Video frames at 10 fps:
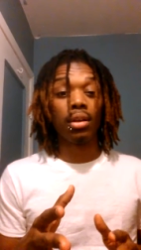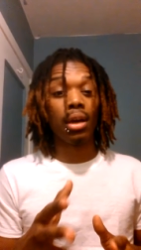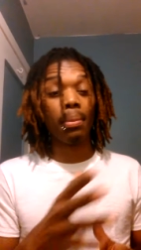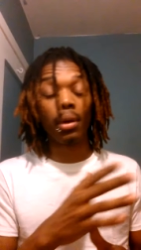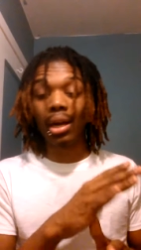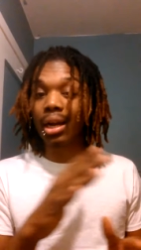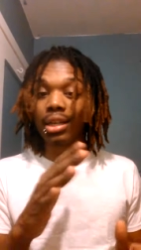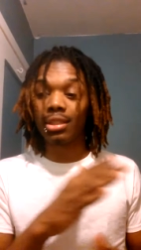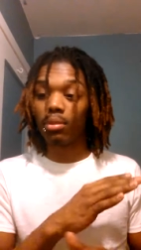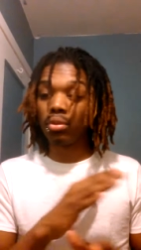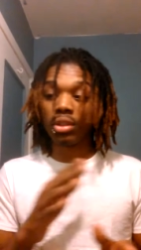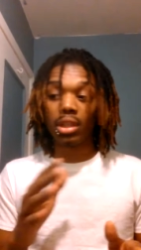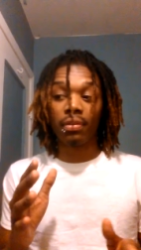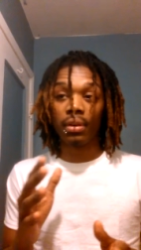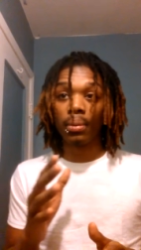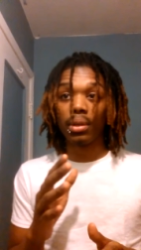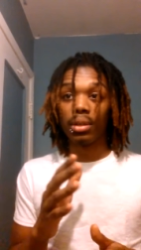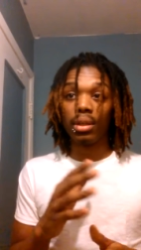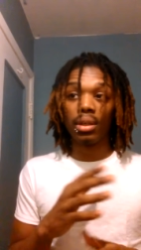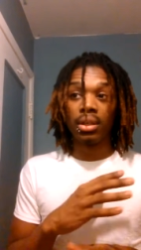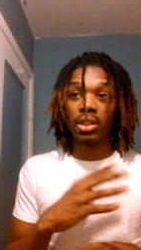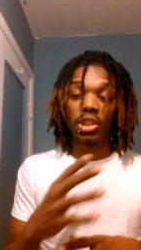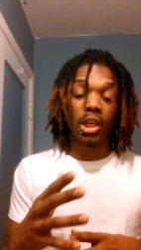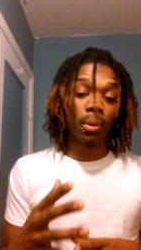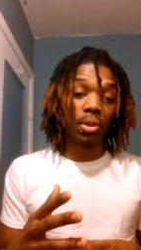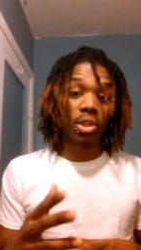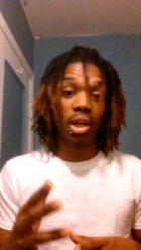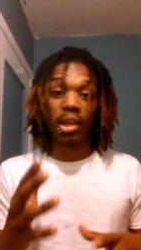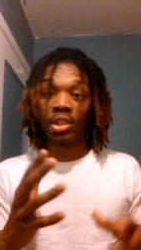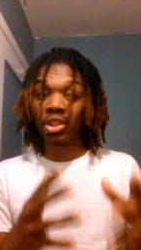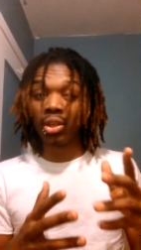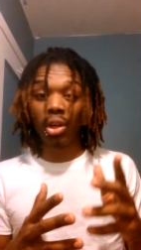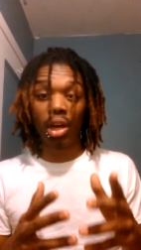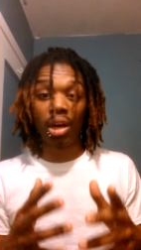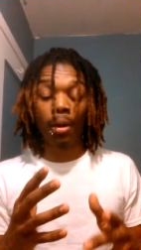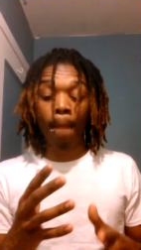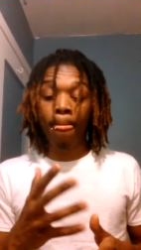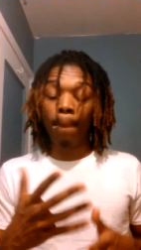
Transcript: I'm a, I got some new stuff I want to share with y'all and show y'all.